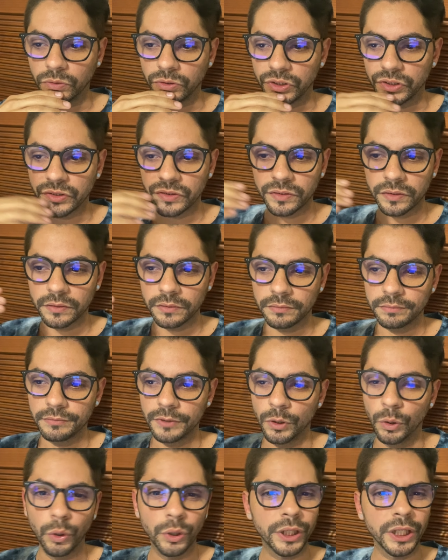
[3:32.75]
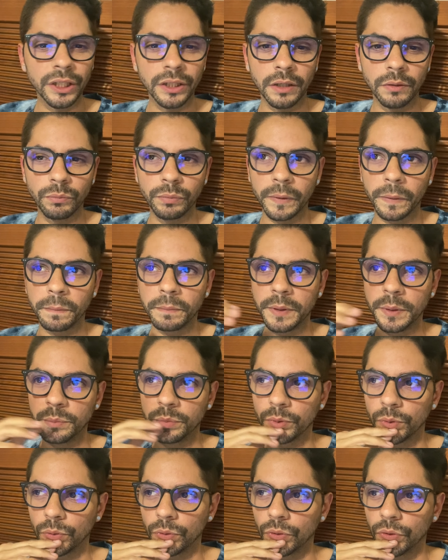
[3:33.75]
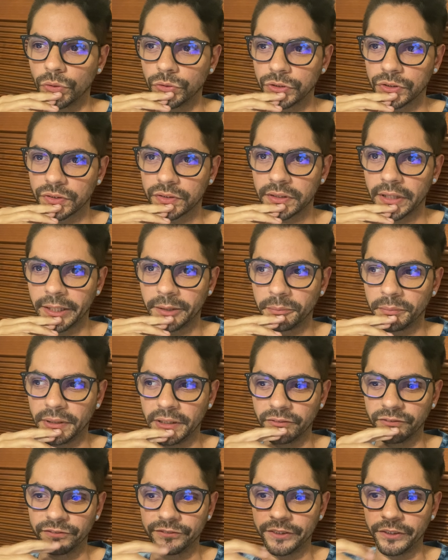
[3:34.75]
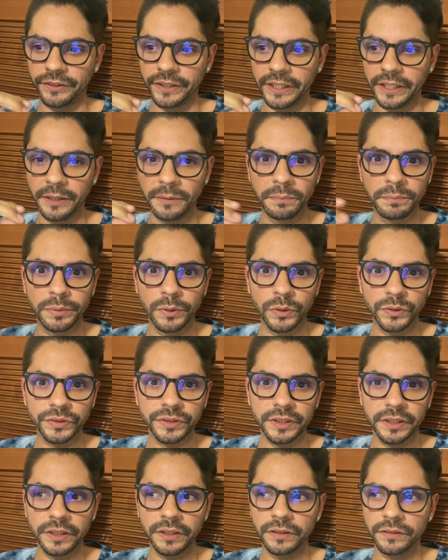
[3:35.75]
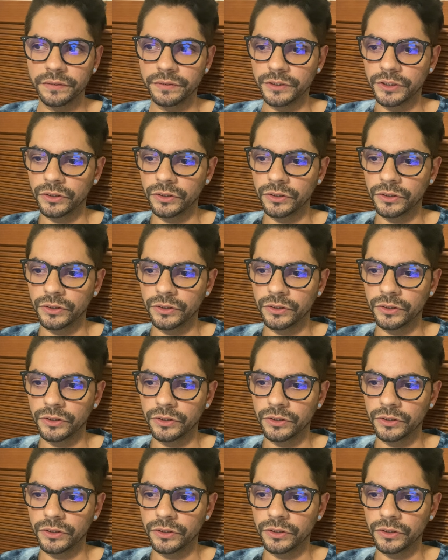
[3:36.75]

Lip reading: just hooking up with people, just like being very impulsive.